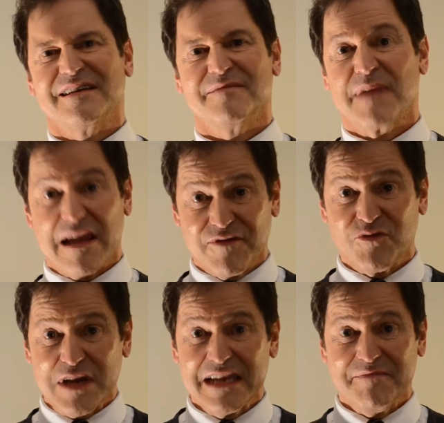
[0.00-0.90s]
haven't
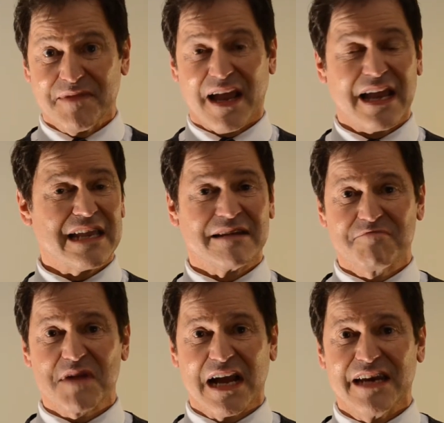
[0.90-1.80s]
we? I
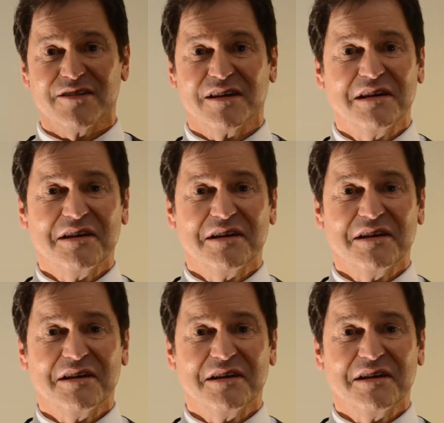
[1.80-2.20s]
kind of